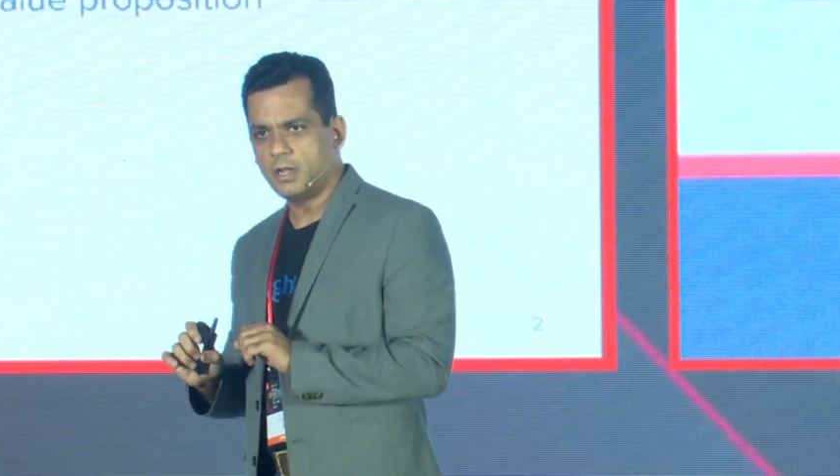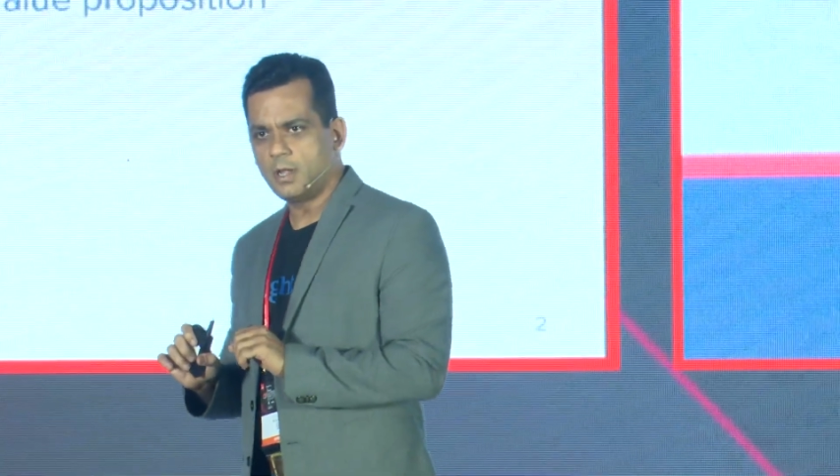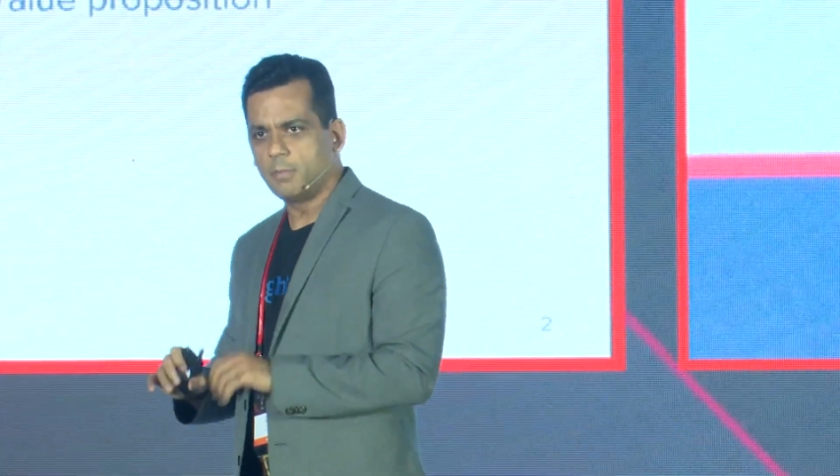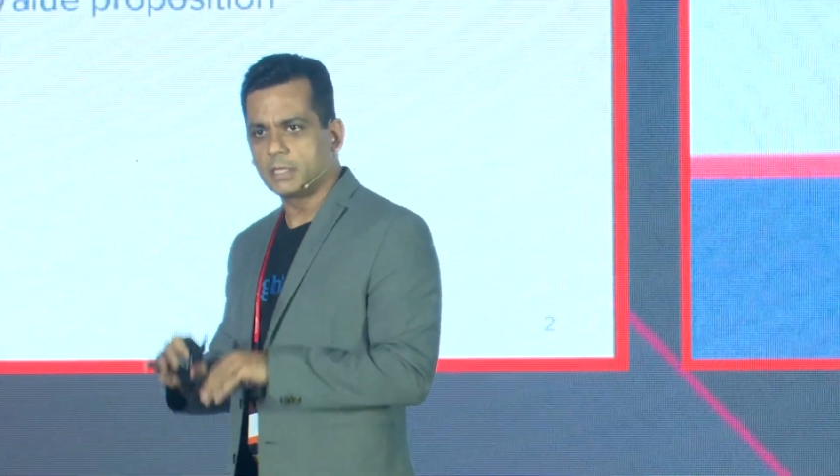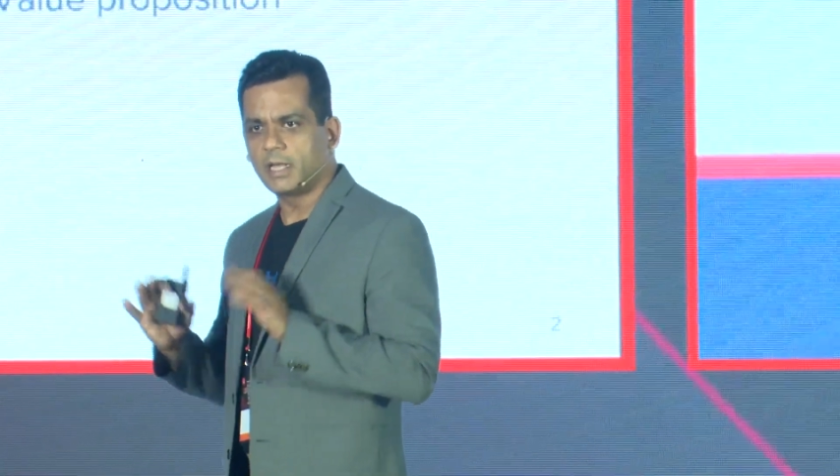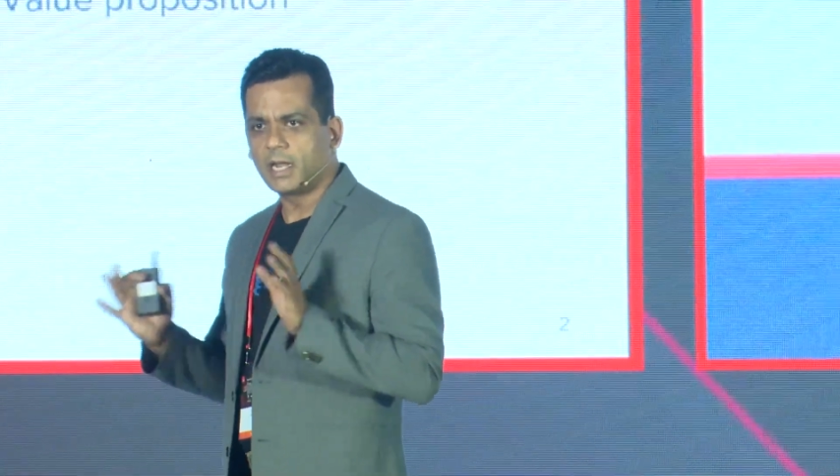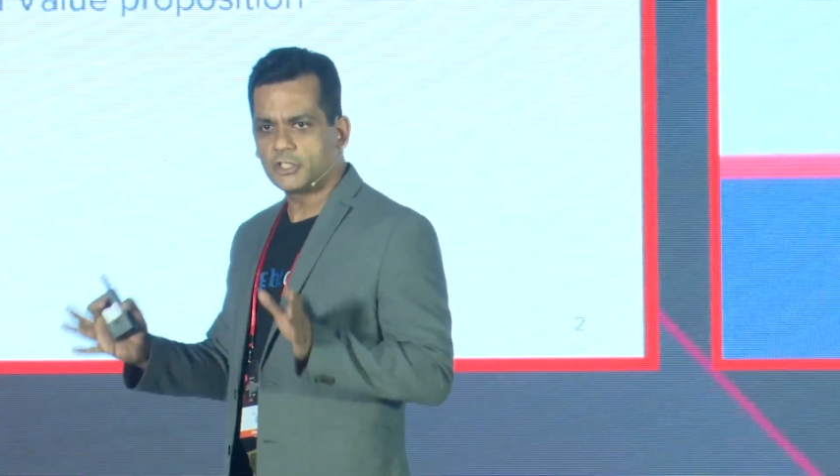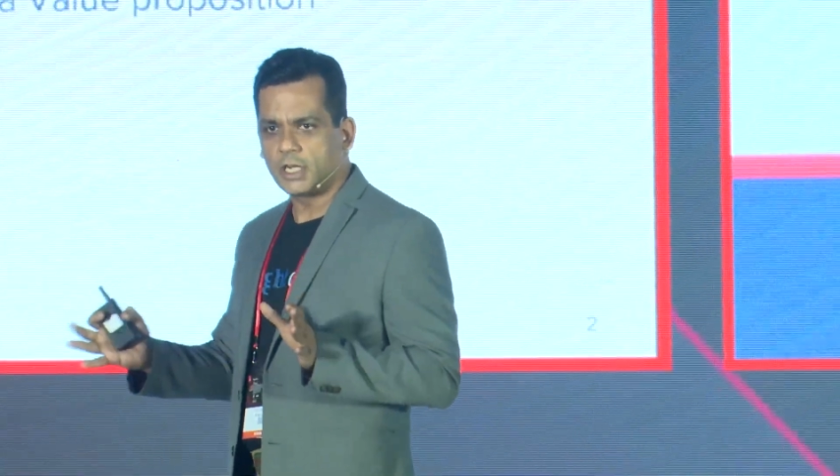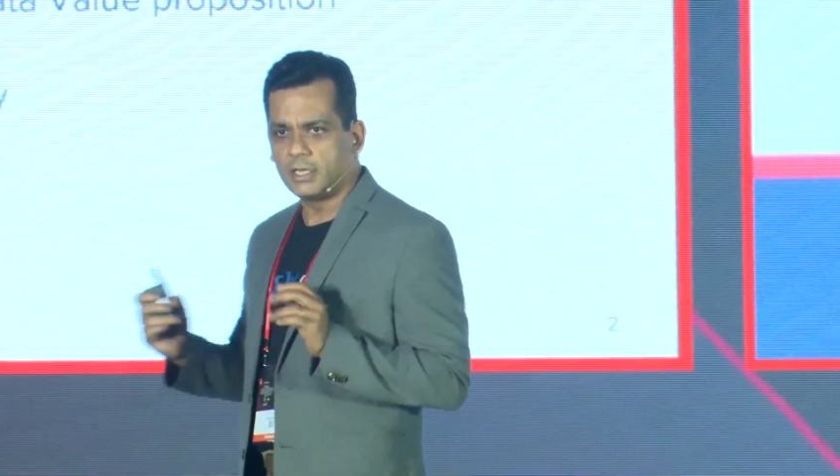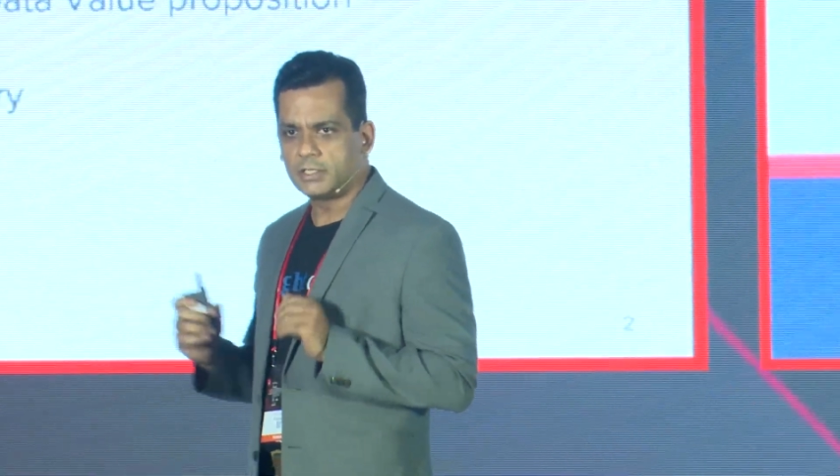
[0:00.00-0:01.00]
but there are
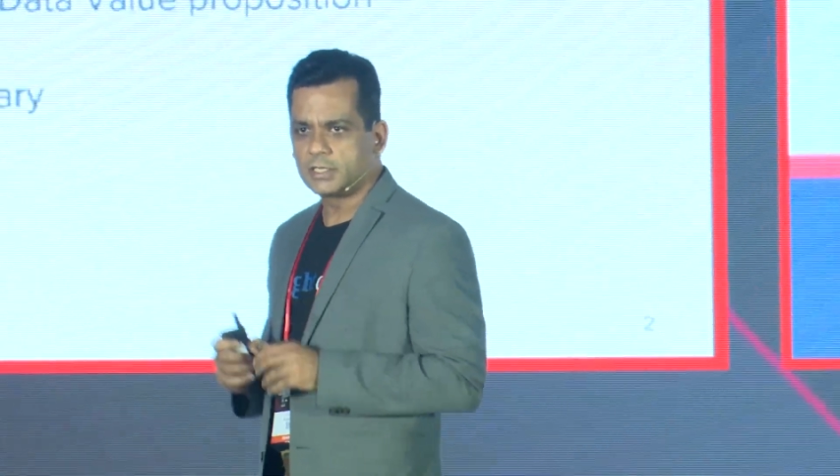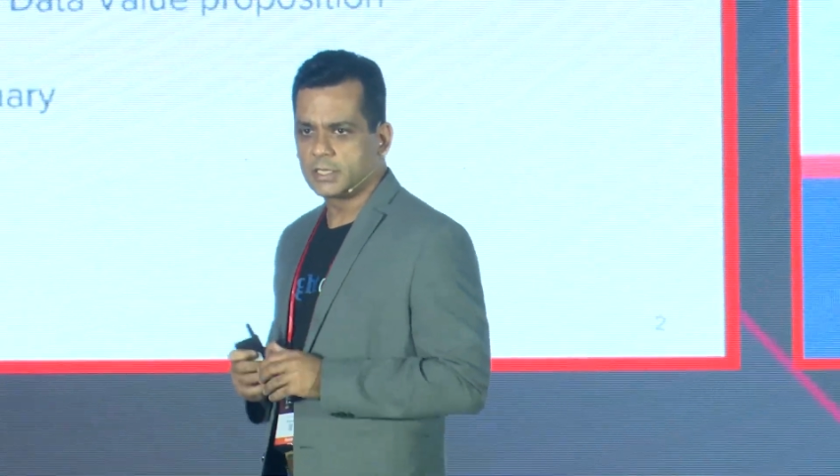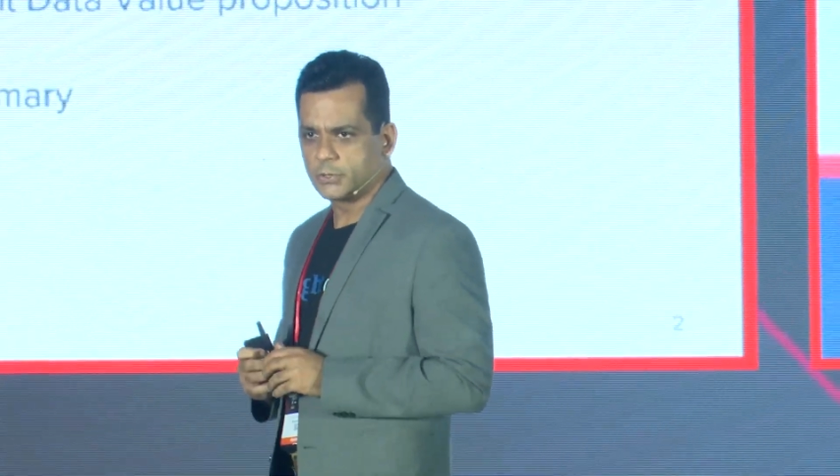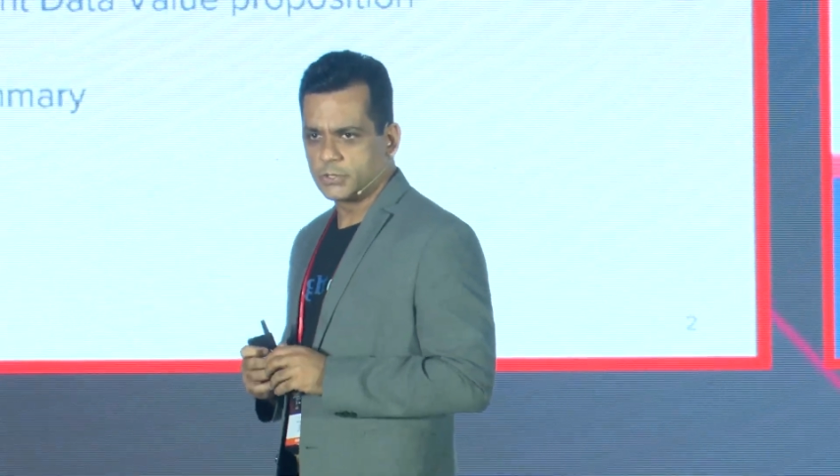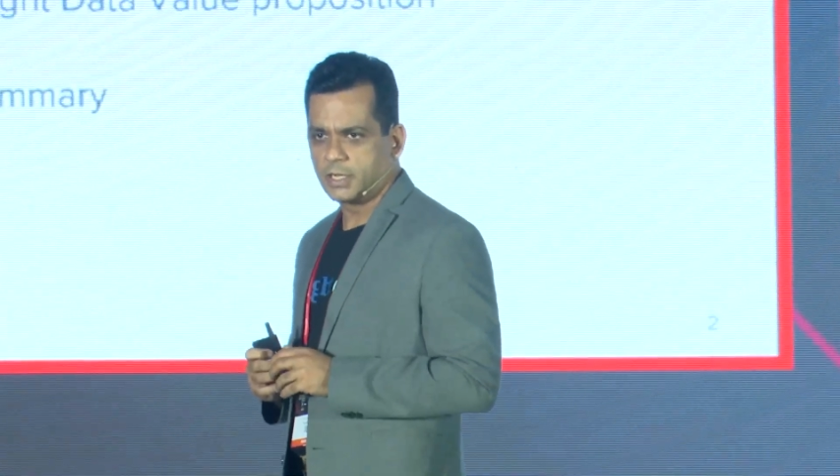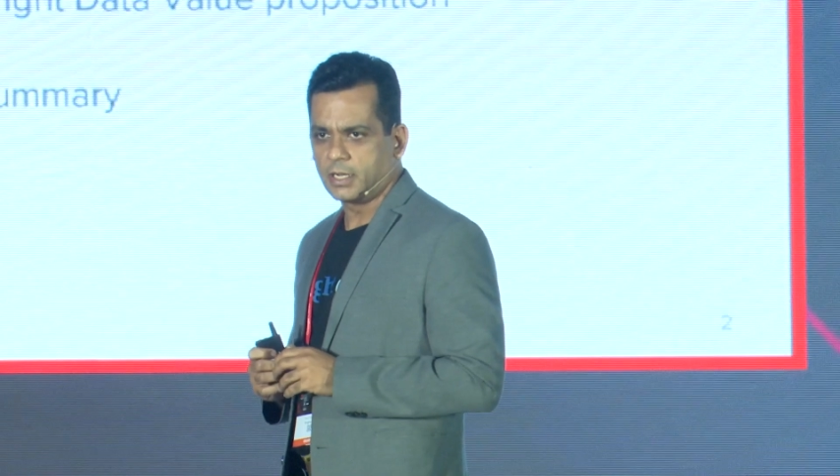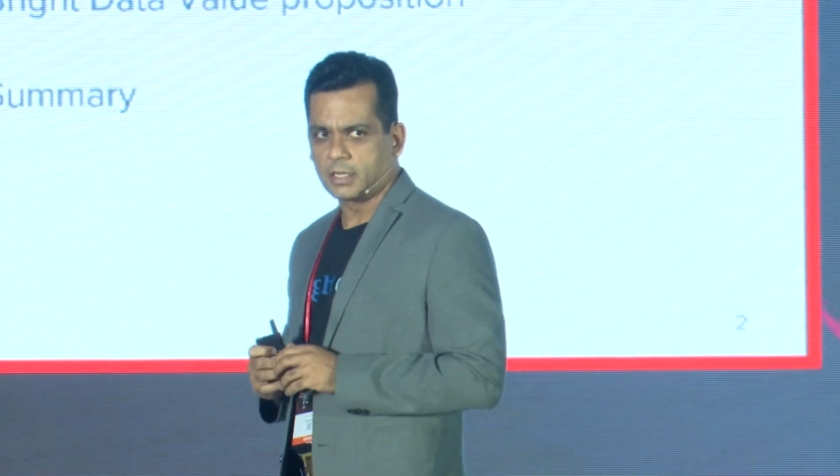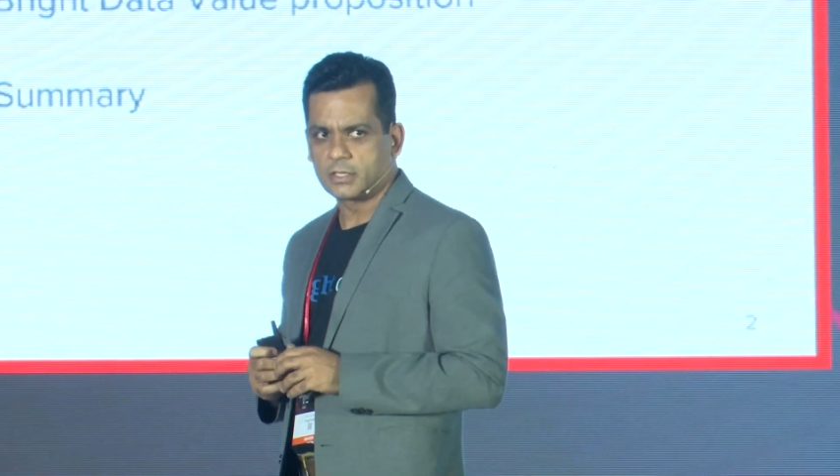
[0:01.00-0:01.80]
challenges associated.